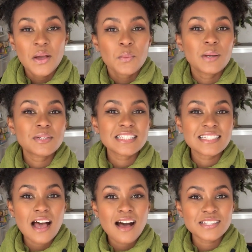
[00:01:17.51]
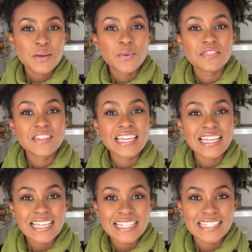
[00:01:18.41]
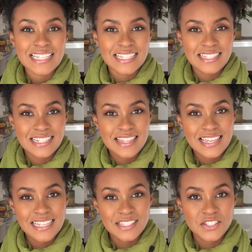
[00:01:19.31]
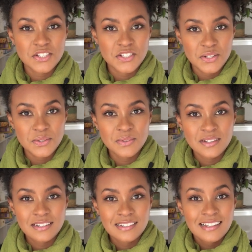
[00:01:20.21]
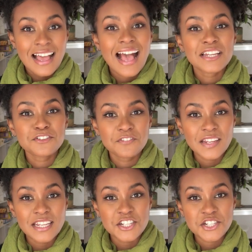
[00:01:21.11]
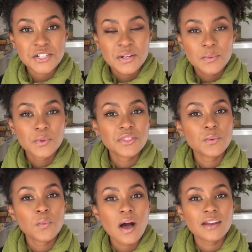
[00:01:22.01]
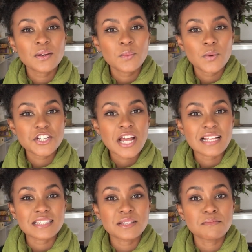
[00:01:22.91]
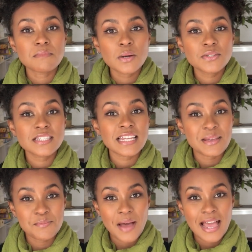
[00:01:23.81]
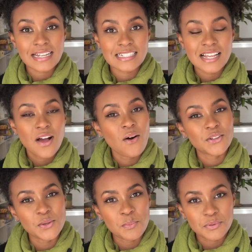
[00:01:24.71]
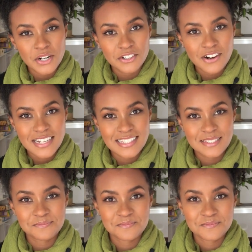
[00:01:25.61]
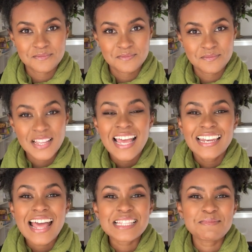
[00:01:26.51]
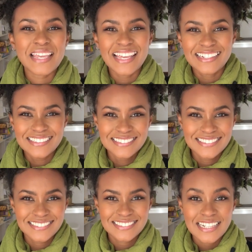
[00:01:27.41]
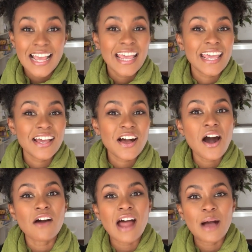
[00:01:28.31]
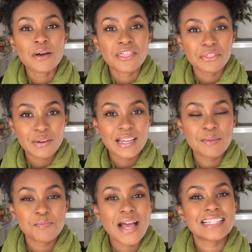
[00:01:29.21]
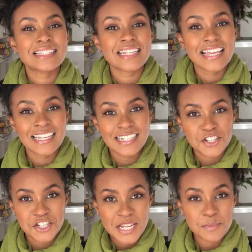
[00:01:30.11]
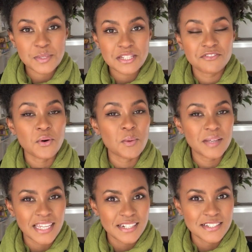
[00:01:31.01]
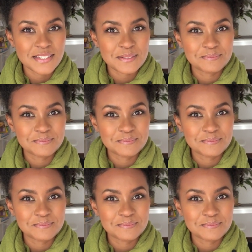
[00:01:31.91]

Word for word: We will start with the easiest things to do and finish with the one which has the most impact on your progress. Let's begin. Here are our three best English tips for beginners.